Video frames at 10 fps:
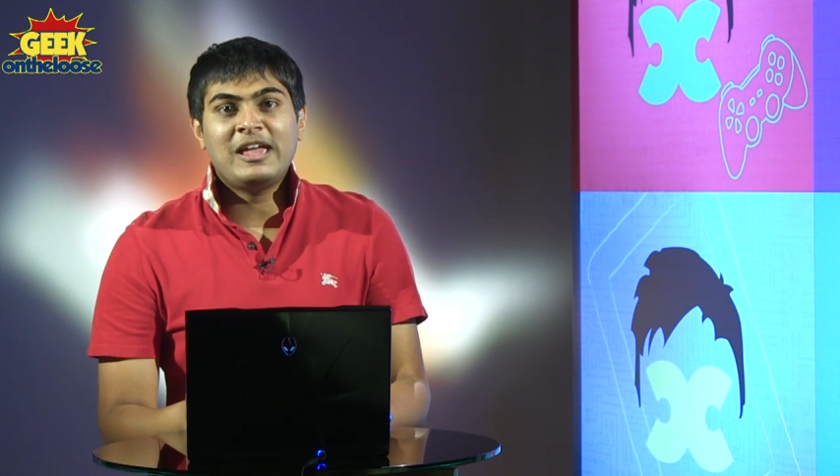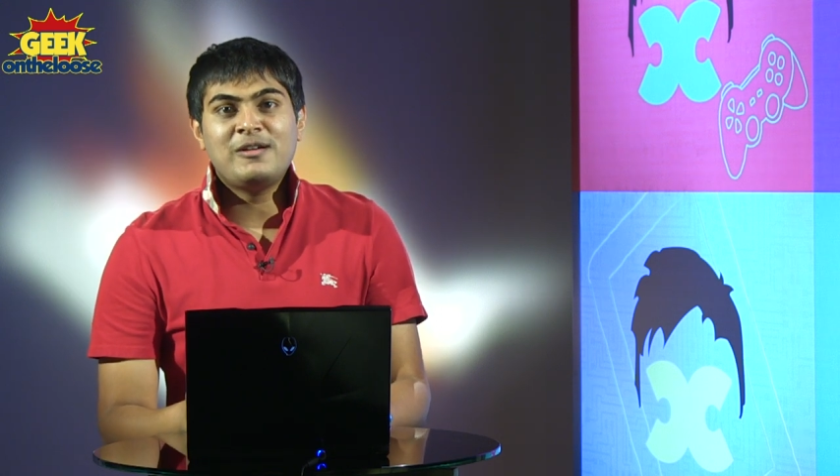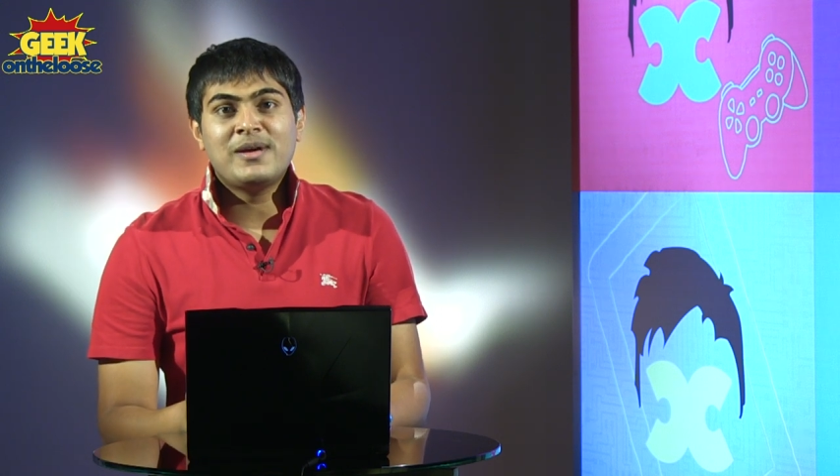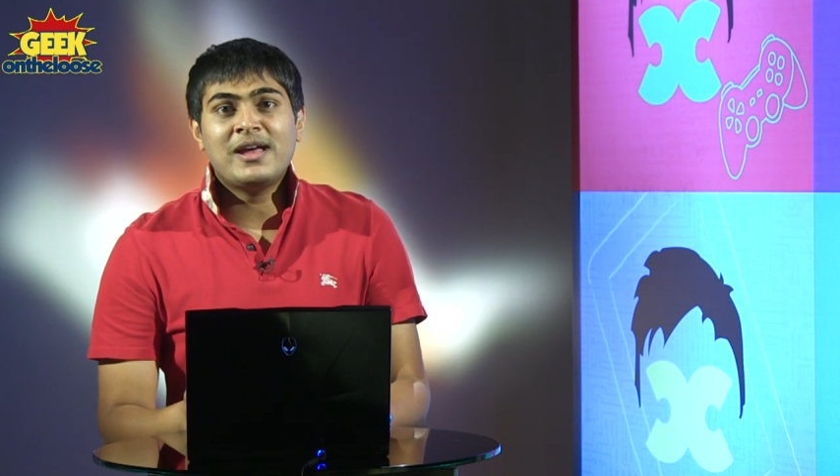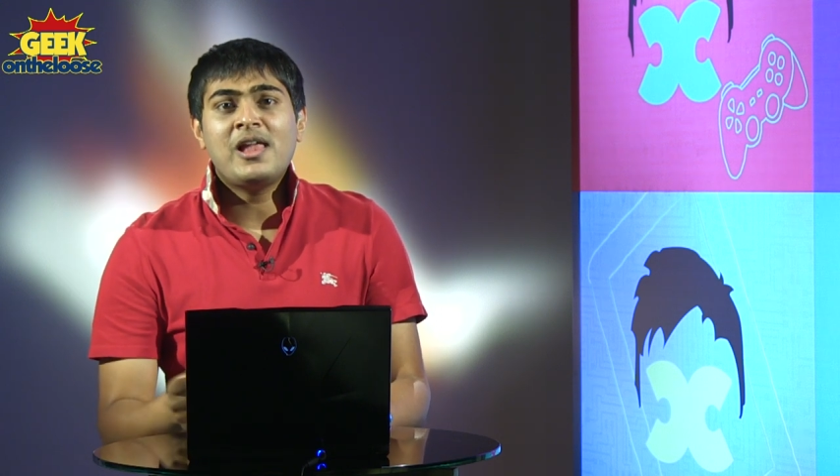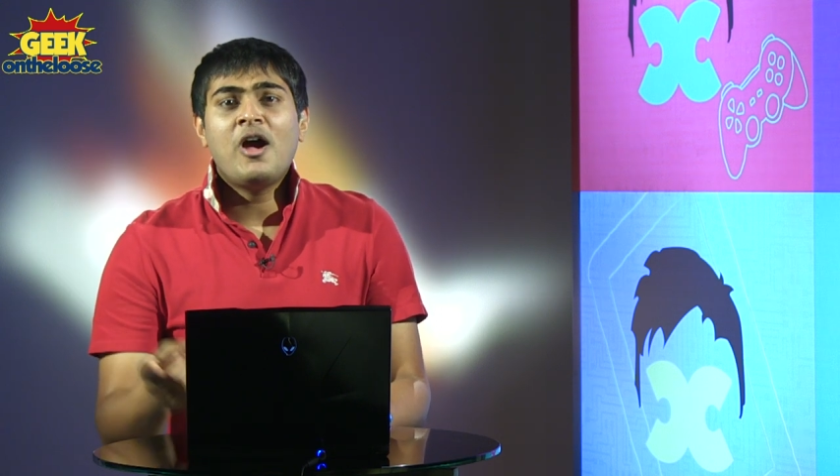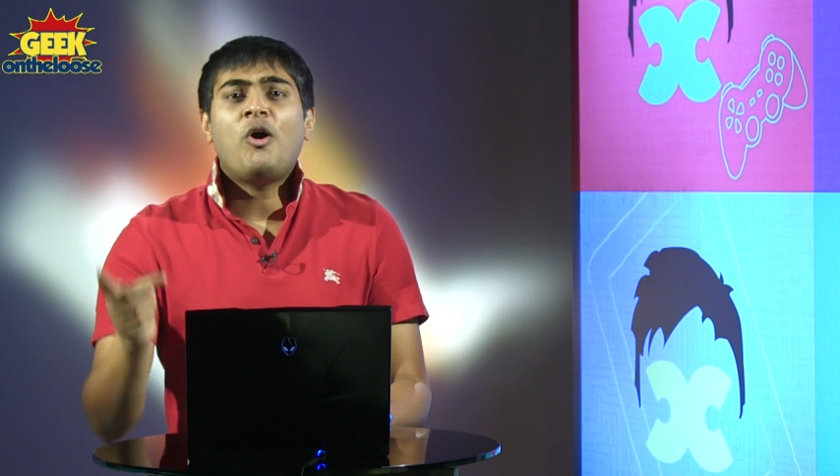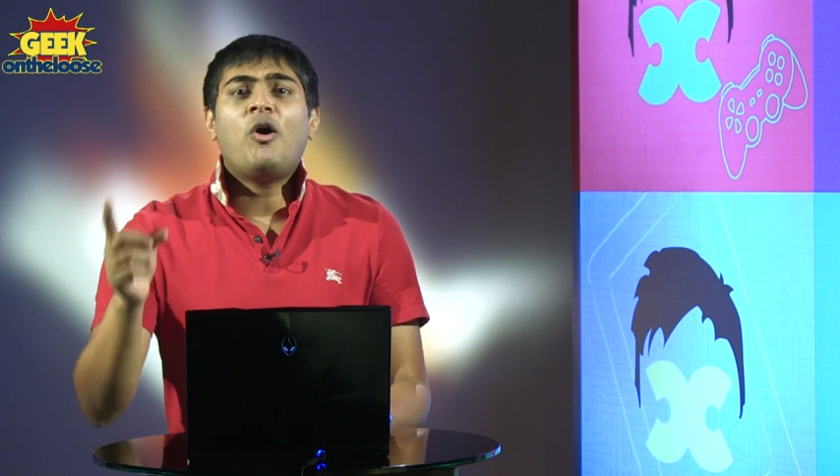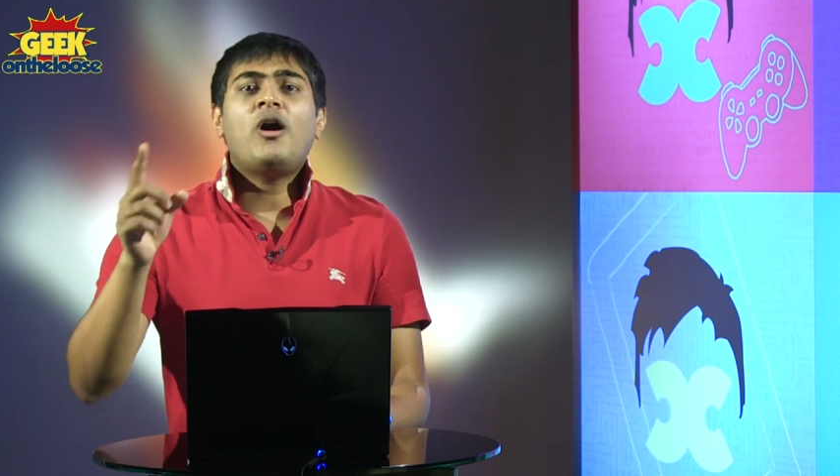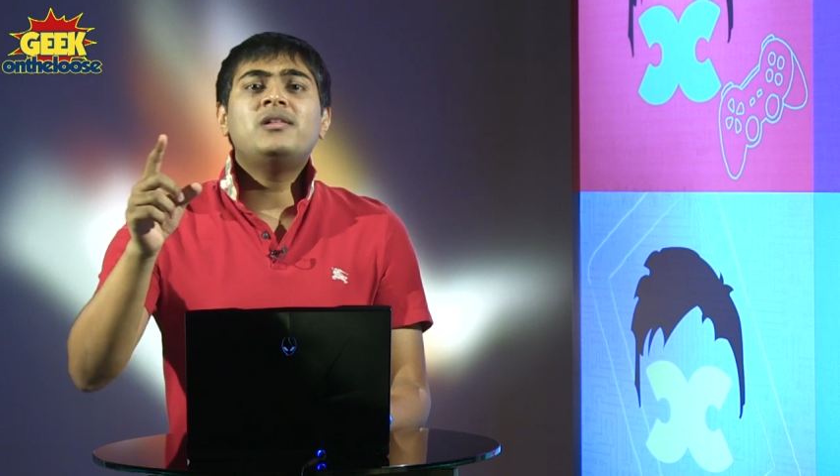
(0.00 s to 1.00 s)
email,
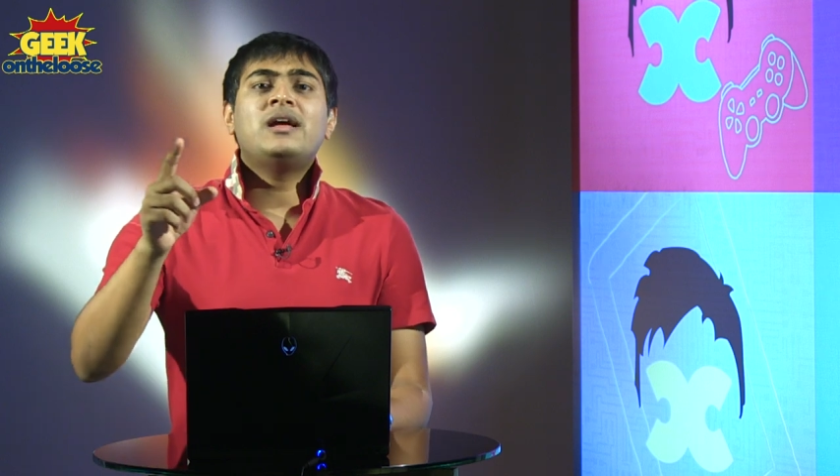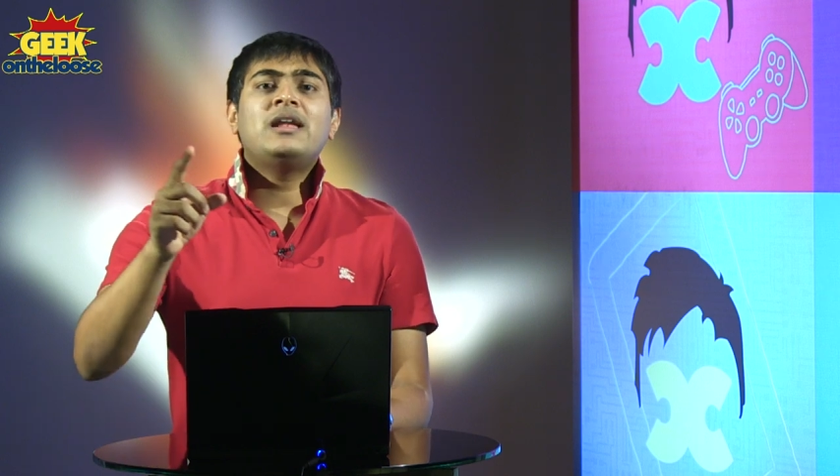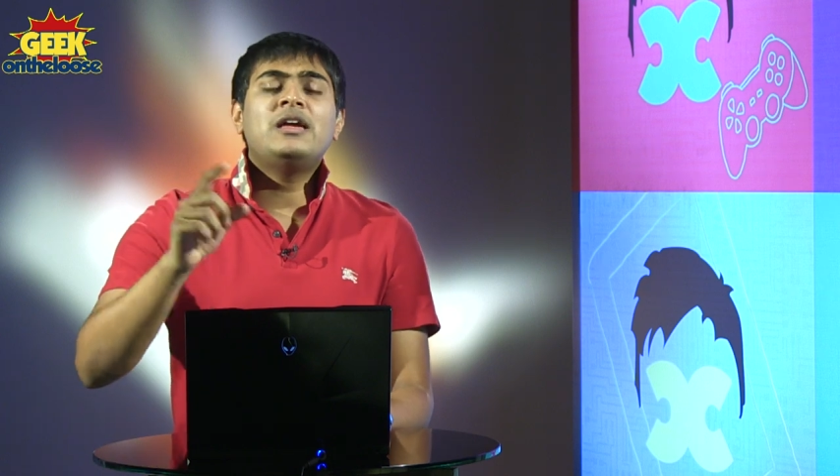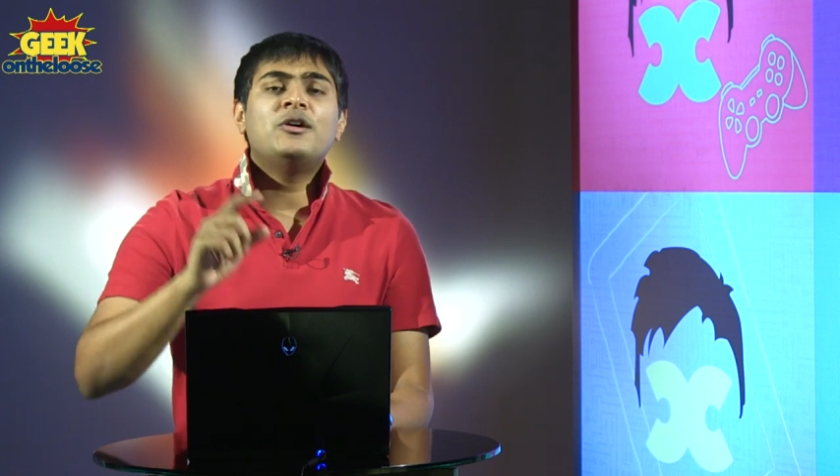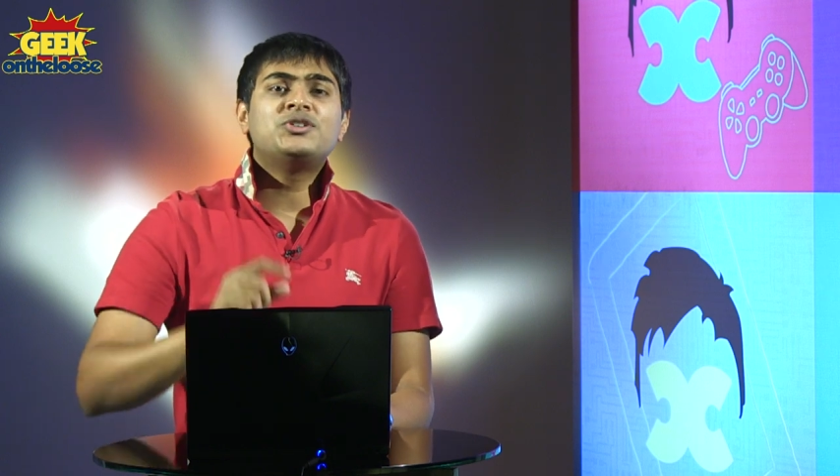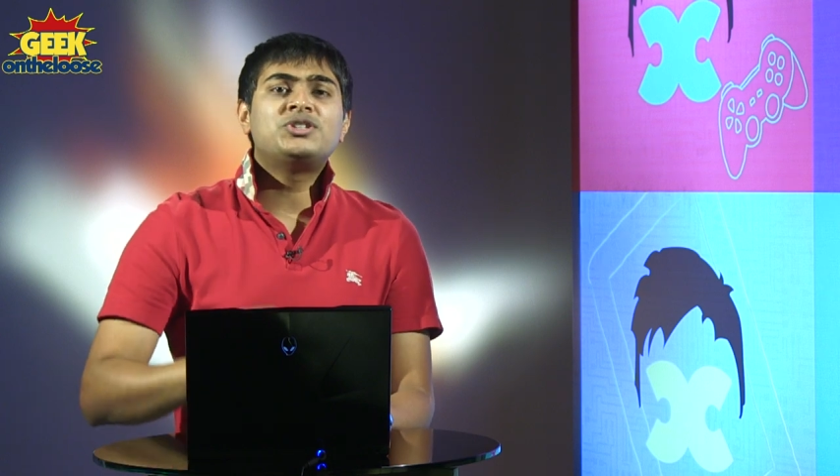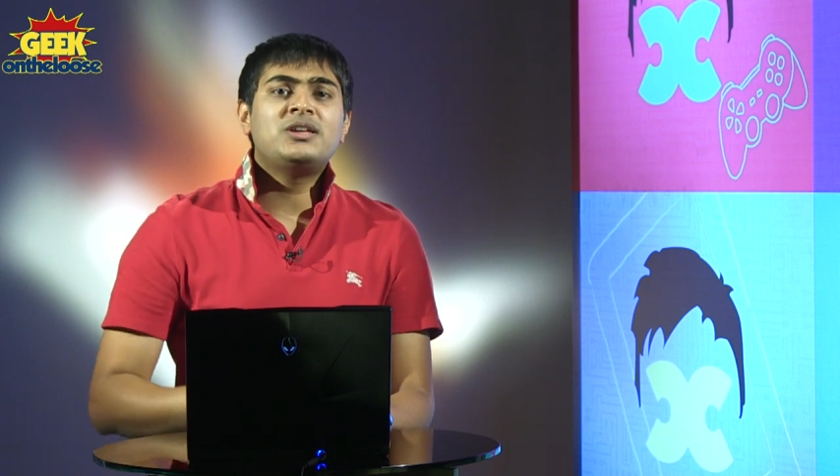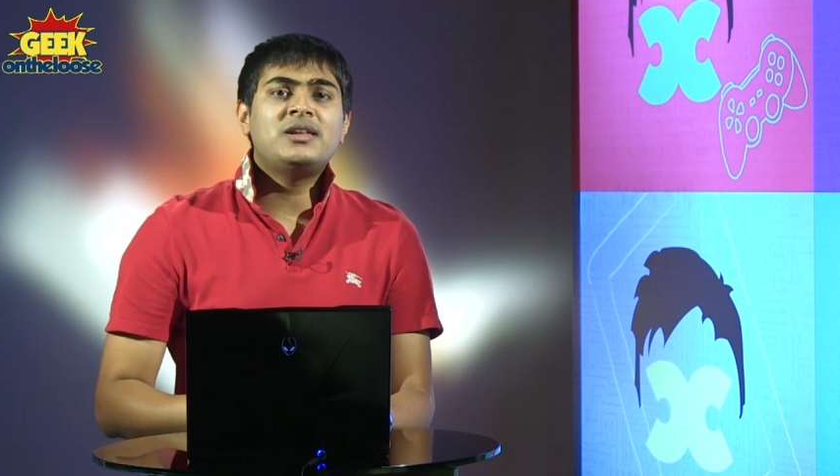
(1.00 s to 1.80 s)
all that he or she